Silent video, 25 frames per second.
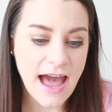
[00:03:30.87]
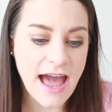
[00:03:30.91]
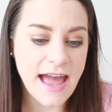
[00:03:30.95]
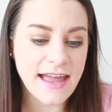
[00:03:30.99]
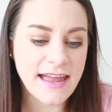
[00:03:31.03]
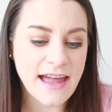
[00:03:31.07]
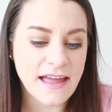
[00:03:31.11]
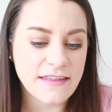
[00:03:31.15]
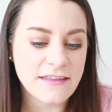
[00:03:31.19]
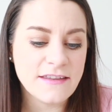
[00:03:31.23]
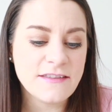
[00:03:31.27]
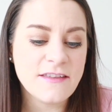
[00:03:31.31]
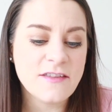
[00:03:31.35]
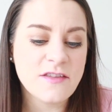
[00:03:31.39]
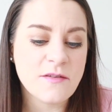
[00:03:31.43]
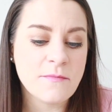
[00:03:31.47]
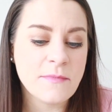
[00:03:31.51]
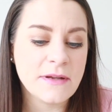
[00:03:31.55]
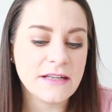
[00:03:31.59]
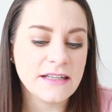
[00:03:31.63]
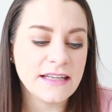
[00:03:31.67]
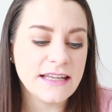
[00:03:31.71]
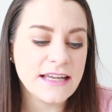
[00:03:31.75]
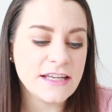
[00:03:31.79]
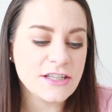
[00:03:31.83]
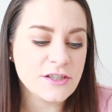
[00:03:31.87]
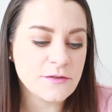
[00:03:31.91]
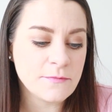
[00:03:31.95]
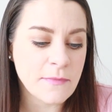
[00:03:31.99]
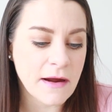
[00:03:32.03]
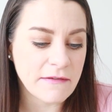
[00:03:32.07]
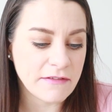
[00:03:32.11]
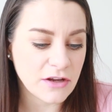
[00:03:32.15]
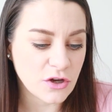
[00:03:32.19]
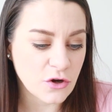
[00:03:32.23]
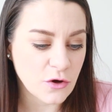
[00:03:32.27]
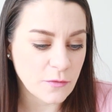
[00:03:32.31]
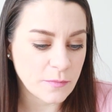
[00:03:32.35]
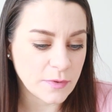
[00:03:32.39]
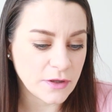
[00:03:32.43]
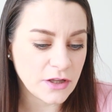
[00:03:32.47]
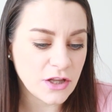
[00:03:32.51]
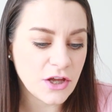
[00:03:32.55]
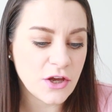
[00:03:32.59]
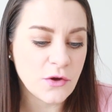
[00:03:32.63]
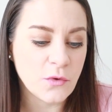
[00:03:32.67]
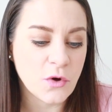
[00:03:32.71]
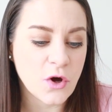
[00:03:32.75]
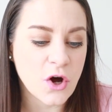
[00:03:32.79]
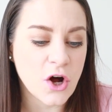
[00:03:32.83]
I gather that the middle-aged married
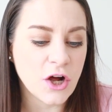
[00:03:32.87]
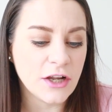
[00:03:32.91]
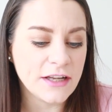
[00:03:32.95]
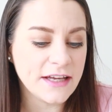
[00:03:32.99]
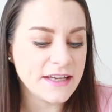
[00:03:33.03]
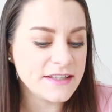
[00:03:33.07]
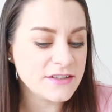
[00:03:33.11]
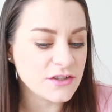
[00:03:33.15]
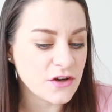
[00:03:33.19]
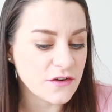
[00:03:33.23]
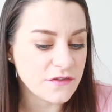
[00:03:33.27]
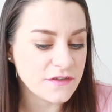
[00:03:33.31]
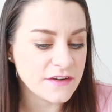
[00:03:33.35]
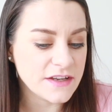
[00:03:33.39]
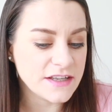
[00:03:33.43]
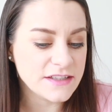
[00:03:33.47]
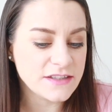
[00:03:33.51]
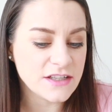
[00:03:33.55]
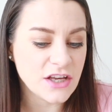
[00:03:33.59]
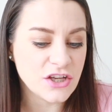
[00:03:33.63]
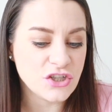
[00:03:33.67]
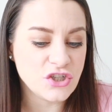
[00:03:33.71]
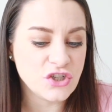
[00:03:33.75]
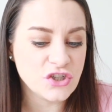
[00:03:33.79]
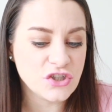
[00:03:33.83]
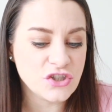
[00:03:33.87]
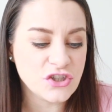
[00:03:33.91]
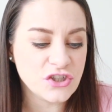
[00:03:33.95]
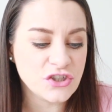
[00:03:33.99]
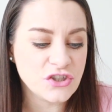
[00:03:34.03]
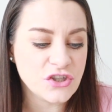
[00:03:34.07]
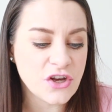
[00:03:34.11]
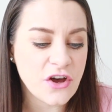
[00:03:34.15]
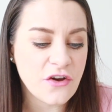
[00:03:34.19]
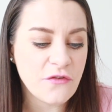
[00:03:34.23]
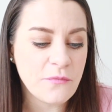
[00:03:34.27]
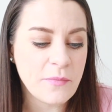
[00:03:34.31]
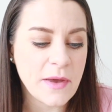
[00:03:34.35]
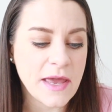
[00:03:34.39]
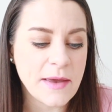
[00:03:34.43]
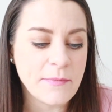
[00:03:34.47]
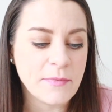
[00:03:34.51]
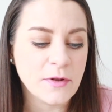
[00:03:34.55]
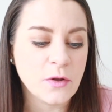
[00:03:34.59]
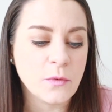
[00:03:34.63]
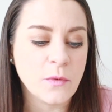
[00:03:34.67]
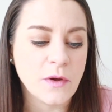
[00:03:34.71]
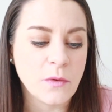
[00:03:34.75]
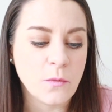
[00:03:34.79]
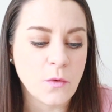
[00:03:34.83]
couple who call at his office are just the sort of
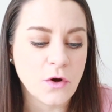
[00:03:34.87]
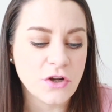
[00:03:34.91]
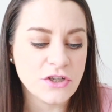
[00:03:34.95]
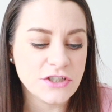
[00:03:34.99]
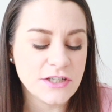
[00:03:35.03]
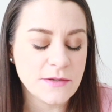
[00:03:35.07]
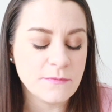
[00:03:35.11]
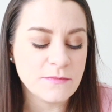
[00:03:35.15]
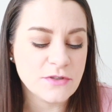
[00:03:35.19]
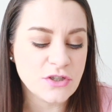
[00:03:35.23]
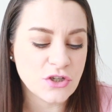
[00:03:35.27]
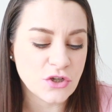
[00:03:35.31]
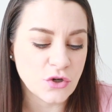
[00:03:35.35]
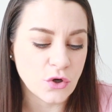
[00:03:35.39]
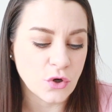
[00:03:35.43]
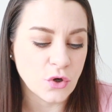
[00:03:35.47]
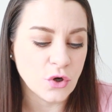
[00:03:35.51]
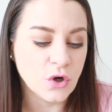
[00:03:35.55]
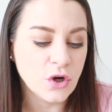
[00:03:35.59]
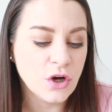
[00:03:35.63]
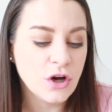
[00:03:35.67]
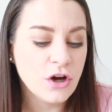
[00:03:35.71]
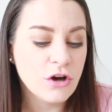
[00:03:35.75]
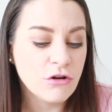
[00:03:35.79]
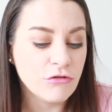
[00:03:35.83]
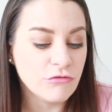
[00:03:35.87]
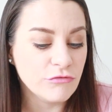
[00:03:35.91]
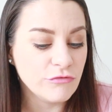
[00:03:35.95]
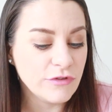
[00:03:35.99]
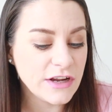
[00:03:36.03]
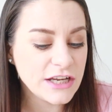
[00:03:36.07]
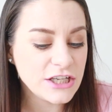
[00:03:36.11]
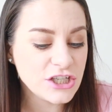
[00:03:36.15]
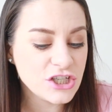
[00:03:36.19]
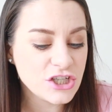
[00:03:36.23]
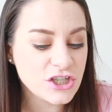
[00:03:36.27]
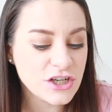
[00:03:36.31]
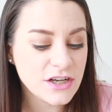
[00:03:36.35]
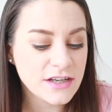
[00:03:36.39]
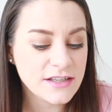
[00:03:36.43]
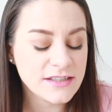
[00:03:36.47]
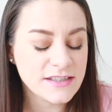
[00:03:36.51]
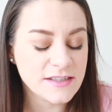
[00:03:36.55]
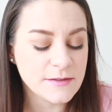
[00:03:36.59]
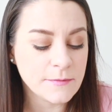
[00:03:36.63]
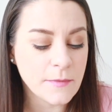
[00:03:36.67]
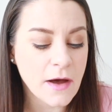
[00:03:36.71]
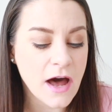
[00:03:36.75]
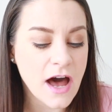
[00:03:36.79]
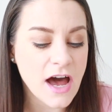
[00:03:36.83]
people we want him to know. Rich,
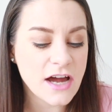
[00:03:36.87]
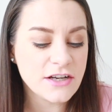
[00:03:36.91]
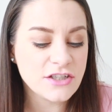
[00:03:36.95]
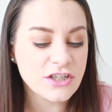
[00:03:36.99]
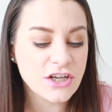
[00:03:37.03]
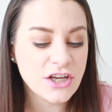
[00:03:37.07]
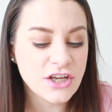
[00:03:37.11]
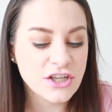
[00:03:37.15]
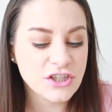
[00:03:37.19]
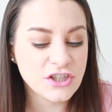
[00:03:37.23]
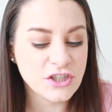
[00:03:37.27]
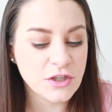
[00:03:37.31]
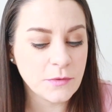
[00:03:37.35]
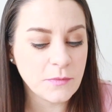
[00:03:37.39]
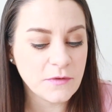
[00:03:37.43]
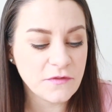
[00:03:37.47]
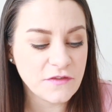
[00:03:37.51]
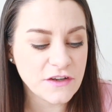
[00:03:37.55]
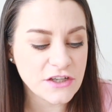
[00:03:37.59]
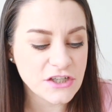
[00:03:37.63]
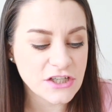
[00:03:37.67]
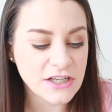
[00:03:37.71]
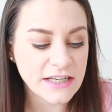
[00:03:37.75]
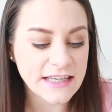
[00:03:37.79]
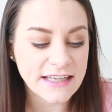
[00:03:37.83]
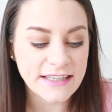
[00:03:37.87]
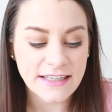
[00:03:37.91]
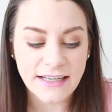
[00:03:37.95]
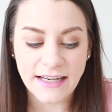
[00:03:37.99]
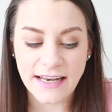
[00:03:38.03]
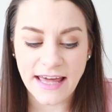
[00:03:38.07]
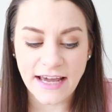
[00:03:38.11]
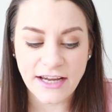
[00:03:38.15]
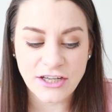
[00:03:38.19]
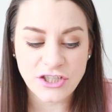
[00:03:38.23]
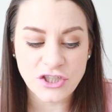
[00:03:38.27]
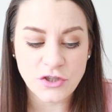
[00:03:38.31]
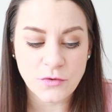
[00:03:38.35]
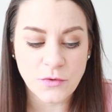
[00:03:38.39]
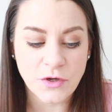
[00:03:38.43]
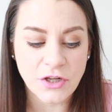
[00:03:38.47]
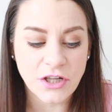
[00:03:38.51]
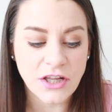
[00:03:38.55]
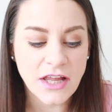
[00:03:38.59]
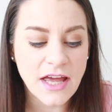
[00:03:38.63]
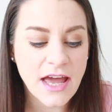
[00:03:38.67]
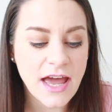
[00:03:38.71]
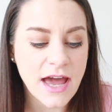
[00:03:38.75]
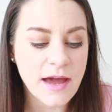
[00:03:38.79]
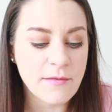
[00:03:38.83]
smart, superficially
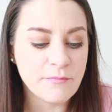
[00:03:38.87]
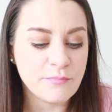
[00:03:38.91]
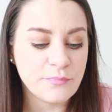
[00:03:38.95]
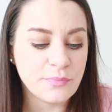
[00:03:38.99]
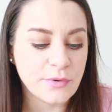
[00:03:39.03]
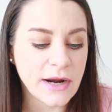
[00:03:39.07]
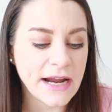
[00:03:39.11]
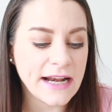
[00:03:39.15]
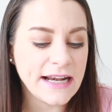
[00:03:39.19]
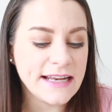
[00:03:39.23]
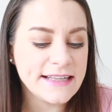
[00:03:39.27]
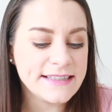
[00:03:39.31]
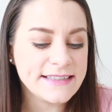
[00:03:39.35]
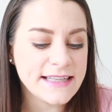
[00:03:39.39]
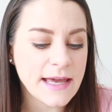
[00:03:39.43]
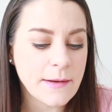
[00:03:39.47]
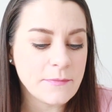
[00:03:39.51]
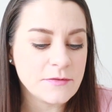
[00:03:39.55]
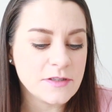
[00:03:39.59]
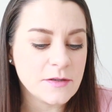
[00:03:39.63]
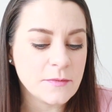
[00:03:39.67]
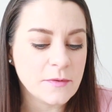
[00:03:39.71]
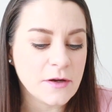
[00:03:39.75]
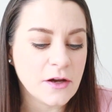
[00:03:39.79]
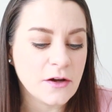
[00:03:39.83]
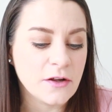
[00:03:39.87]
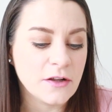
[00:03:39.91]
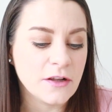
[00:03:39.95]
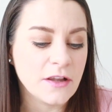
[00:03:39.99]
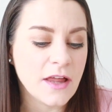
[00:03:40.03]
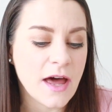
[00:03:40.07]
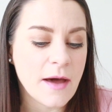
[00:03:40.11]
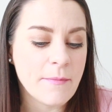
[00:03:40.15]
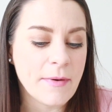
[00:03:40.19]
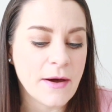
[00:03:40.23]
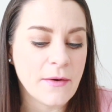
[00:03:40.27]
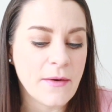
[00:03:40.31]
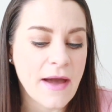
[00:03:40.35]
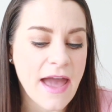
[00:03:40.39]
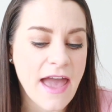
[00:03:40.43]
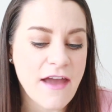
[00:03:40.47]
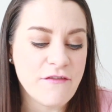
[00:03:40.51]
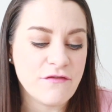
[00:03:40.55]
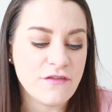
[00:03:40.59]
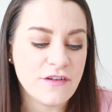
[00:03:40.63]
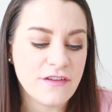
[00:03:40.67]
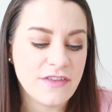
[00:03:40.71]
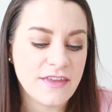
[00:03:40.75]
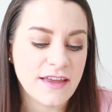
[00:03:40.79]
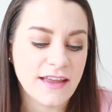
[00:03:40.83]
intellectual, and brightly sceptical about
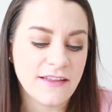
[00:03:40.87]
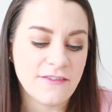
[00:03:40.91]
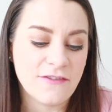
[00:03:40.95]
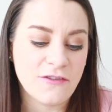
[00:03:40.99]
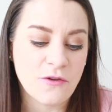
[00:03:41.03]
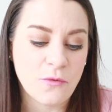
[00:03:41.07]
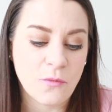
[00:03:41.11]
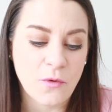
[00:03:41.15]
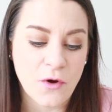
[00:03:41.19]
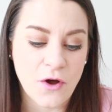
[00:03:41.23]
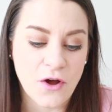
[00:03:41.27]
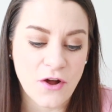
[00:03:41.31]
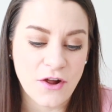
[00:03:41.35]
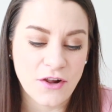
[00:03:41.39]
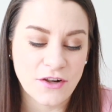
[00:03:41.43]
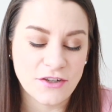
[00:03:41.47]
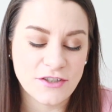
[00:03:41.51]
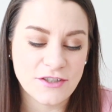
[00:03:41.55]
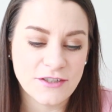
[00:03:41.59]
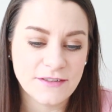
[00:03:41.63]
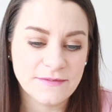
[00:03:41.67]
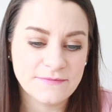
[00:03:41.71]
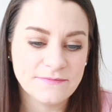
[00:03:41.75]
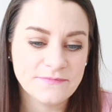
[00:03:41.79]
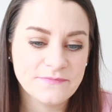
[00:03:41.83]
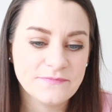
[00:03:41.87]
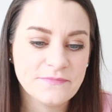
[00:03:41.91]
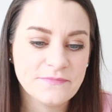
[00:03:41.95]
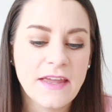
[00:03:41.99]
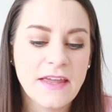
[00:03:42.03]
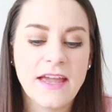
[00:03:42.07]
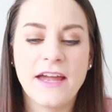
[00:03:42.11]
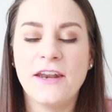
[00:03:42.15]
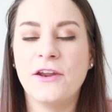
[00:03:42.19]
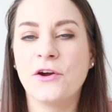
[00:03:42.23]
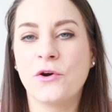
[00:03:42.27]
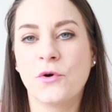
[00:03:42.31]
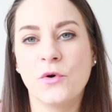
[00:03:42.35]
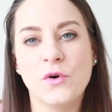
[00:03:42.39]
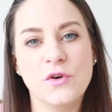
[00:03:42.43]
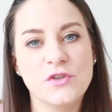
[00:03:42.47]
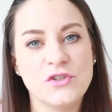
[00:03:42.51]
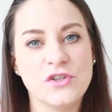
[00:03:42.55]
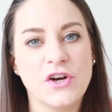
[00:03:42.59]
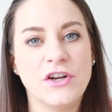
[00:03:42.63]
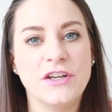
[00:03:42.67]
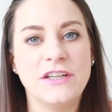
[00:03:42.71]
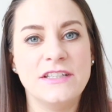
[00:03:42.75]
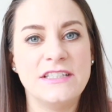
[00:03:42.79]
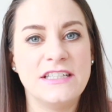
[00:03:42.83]
everything in the world." And it
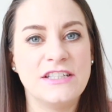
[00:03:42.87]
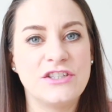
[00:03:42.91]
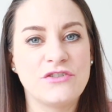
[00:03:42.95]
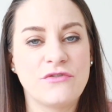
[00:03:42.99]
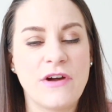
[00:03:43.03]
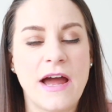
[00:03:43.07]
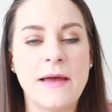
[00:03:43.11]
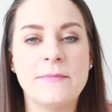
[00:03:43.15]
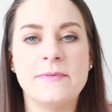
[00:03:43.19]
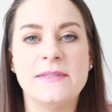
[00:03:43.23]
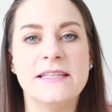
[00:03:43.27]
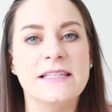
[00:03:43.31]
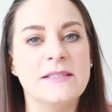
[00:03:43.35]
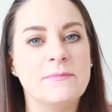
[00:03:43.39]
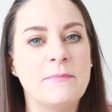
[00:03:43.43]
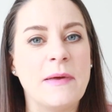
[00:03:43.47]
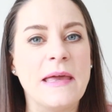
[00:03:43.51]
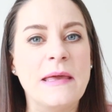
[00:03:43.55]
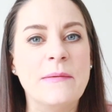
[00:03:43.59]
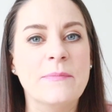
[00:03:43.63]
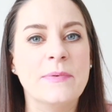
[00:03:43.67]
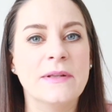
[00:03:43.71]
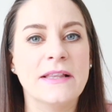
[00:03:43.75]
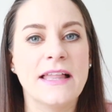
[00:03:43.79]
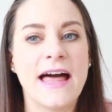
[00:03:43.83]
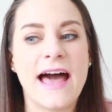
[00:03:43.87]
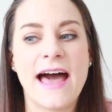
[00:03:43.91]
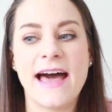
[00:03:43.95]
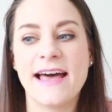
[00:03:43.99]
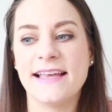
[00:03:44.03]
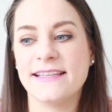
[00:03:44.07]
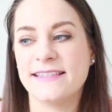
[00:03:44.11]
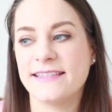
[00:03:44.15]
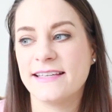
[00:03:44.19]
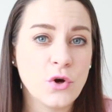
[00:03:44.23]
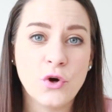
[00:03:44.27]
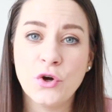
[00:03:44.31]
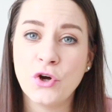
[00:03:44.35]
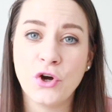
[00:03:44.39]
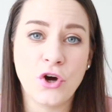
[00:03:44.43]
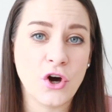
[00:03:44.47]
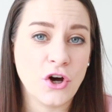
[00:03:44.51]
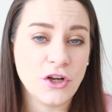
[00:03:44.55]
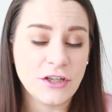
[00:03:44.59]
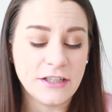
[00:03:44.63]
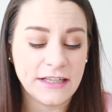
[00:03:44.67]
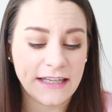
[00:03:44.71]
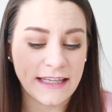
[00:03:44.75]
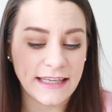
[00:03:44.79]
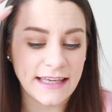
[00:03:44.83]
goes on and describes these people as
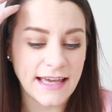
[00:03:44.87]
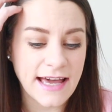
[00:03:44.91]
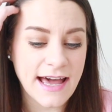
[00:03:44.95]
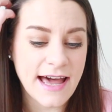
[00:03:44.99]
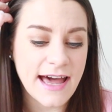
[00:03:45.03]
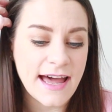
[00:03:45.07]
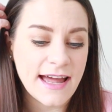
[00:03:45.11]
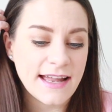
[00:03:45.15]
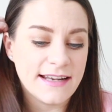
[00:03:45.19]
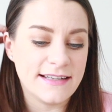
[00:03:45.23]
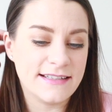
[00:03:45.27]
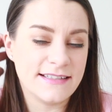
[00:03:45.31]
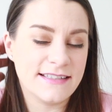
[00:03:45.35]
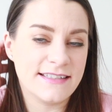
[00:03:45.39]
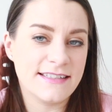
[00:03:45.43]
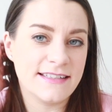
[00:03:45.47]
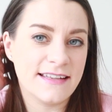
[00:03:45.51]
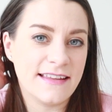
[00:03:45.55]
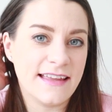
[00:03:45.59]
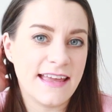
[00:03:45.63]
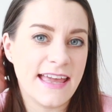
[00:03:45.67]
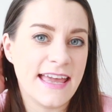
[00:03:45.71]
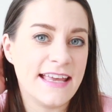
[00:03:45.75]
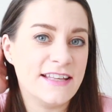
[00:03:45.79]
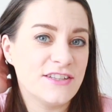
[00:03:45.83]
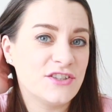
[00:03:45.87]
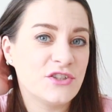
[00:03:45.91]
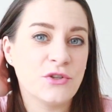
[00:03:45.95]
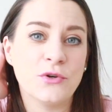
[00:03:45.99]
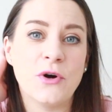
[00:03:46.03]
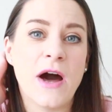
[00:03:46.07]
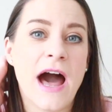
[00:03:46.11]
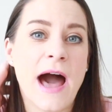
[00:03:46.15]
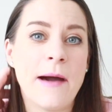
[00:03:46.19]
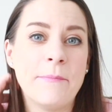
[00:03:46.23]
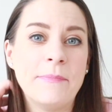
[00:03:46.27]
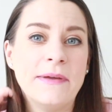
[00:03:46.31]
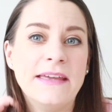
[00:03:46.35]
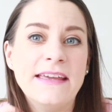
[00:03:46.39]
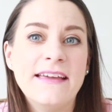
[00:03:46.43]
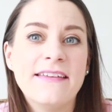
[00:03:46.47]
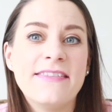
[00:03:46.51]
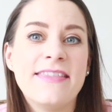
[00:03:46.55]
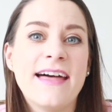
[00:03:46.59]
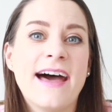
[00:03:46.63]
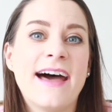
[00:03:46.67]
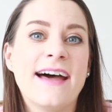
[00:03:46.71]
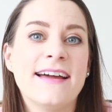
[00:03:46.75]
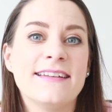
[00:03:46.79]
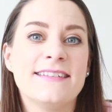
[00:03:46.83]
ungodly, and he's so happy
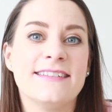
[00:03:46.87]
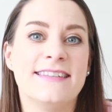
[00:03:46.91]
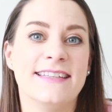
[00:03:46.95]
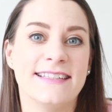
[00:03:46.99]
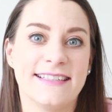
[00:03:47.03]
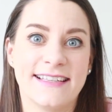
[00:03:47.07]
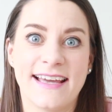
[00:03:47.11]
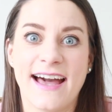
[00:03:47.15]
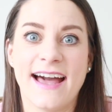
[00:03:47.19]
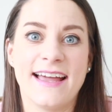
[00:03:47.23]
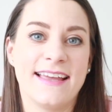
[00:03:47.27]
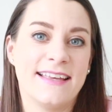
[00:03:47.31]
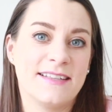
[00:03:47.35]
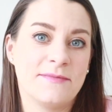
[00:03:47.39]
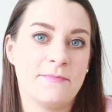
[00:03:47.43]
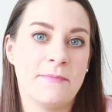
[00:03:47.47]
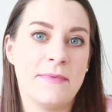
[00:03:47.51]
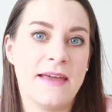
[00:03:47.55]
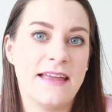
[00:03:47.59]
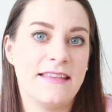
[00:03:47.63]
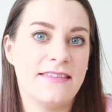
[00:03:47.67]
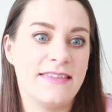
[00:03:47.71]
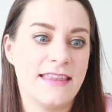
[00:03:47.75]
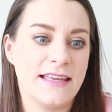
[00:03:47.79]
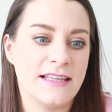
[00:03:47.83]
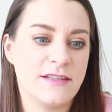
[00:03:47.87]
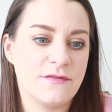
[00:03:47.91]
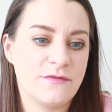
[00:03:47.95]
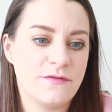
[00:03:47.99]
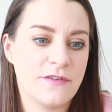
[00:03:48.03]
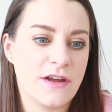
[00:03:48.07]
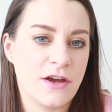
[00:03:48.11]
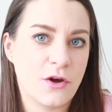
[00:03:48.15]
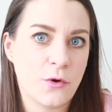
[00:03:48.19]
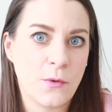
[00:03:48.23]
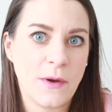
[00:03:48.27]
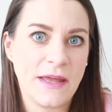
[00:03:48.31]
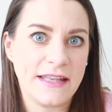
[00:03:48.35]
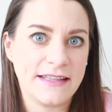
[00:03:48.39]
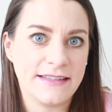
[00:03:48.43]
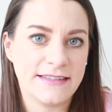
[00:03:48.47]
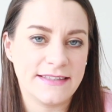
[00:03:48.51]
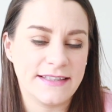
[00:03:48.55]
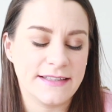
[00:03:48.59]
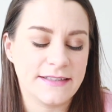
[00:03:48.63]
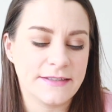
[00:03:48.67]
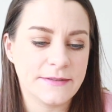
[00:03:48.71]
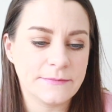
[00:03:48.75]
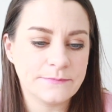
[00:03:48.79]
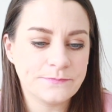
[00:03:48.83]
that this guy has made these
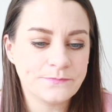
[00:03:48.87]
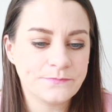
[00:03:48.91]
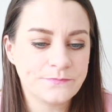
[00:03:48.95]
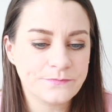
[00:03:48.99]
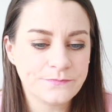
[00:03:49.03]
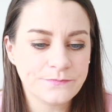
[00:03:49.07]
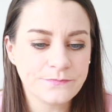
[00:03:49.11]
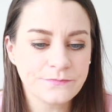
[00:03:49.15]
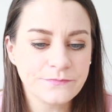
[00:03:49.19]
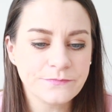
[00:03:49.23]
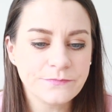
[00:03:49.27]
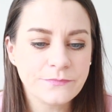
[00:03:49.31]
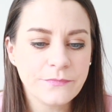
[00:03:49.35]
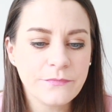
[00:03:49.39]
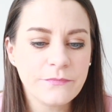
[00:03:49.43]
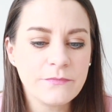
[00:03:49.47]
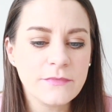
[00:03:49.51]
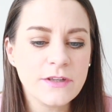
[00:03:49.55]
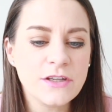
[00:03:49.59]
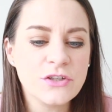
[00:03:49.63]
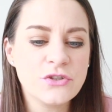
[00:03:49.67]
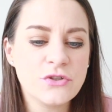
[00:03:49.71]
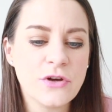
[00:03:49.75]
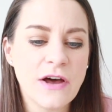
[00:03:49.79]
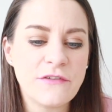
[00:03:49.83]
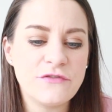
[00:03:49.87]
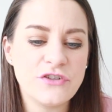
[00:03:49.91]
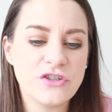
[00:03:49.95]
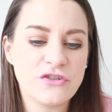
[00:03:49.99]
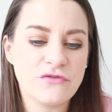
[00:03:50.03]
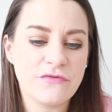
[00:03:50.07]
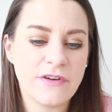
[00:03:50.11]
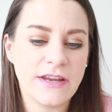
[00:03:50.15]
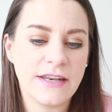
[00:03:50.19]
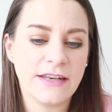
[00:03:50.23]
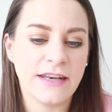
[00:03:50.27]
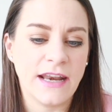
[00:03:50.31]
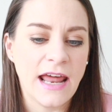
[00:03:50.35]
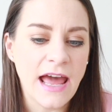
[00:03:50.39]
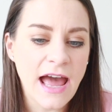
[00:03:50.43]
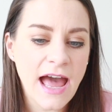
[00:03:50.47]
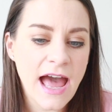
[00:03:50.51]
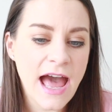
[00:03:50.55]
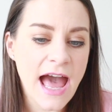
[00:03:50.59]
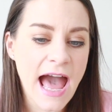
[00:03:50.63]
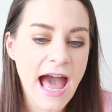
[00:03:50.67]
acquaintances. So I've just written,